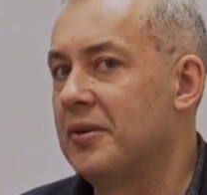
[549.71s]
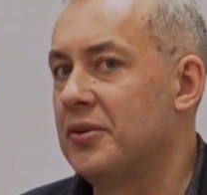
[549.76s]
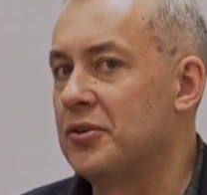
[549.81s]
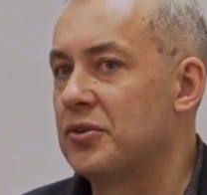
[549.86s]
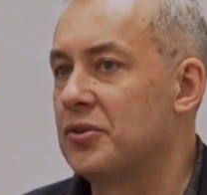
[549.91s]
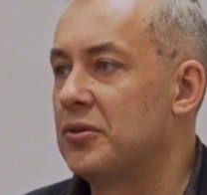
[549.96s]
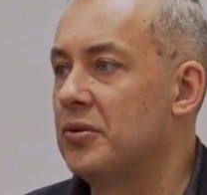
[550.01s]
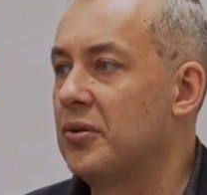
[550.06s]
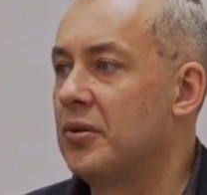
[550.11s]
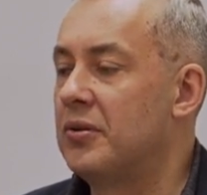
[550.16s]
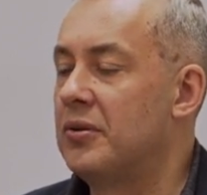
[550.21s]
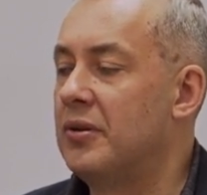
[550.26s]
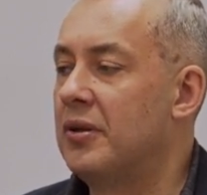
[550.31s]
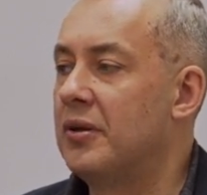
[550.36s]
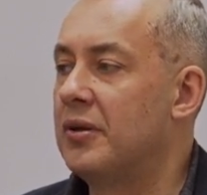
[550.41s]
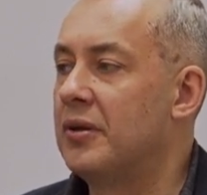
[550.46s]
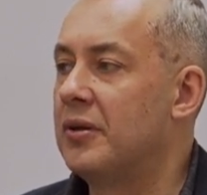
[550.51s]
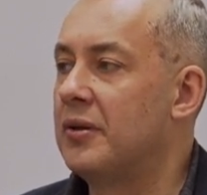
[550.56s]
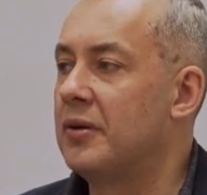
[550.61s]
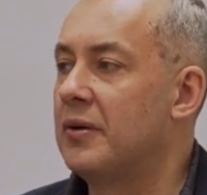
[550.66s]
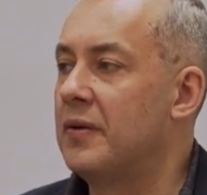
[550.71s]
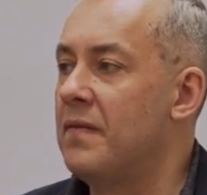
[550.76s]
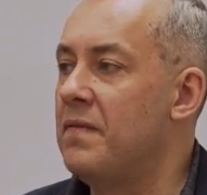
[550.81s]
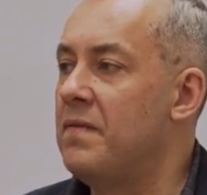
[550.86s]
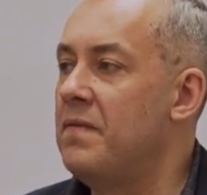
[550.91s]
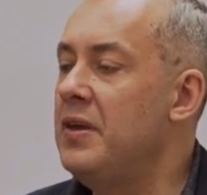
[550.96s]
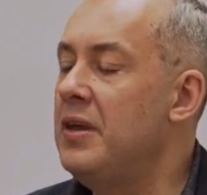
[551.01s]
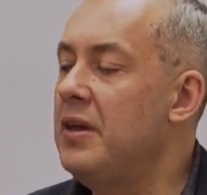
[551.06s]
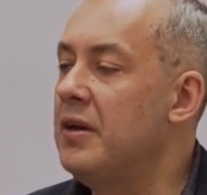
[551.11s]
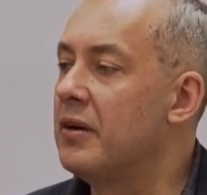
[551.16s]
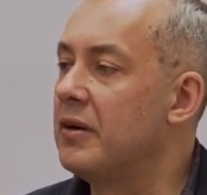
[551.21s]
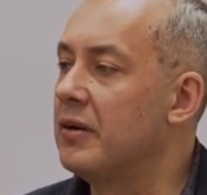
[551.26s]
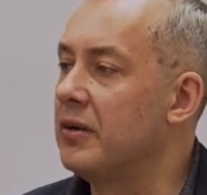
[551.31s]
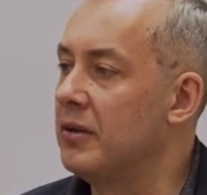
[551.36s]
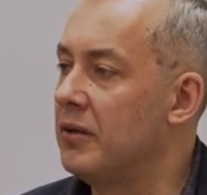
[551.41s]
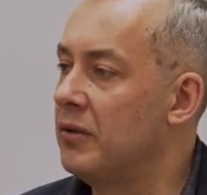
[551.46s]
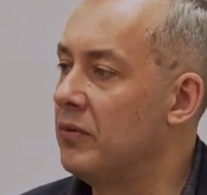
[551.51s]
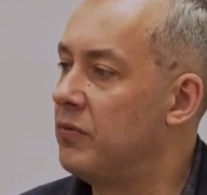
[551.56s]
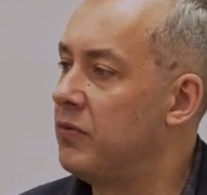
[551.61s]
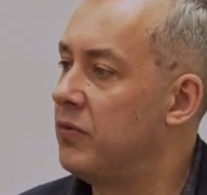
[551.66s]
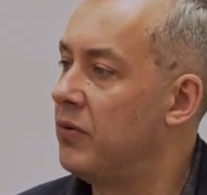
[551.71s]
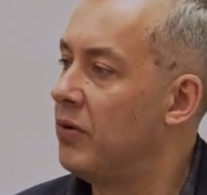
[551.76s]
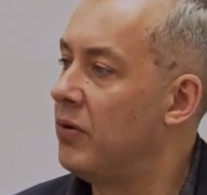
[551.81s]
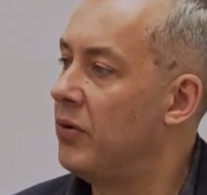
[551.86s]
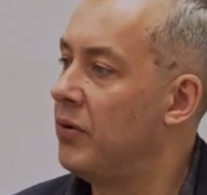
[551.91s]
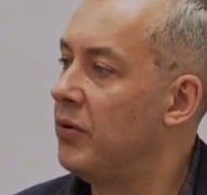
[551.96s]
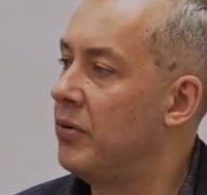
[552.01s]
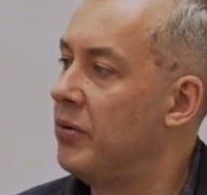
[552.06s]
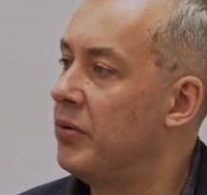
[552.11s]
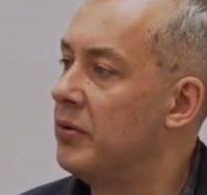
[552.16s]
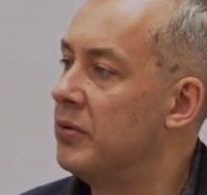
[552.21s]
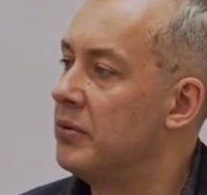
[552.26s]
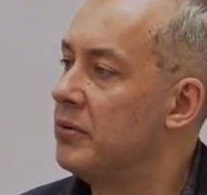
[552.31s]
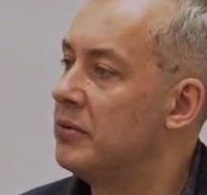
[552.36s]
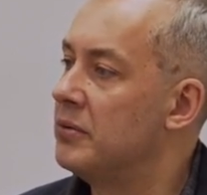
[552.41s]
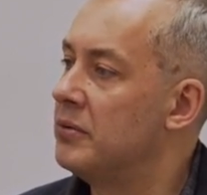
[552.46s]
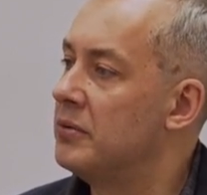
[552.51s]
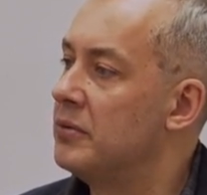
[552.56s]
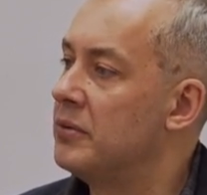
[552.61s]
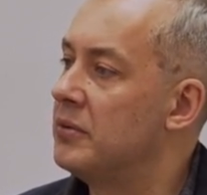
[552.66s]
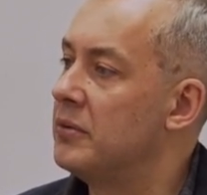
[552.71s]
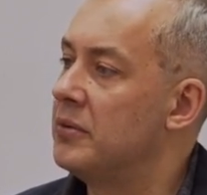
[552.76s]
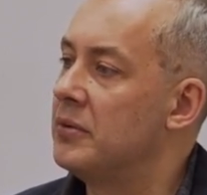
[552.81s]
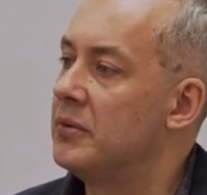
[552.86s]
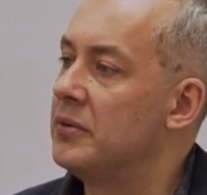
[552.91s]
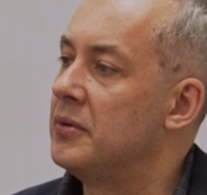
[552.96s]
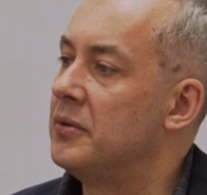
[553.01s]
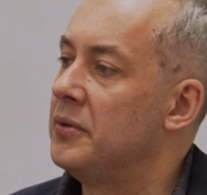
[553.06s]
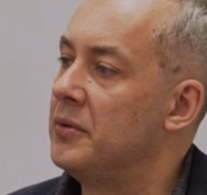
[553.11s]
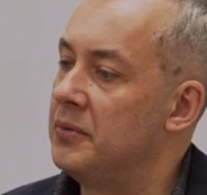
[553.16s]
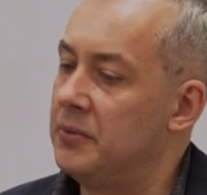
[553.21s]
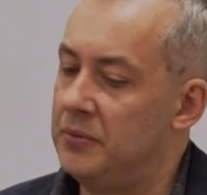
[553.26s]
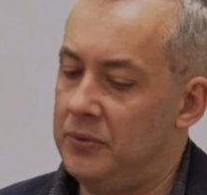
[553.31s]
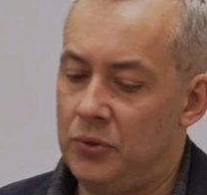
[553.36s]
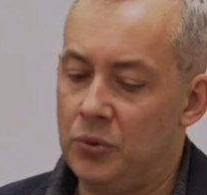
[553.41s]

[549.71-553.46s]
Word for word: is not the vehicle for uh,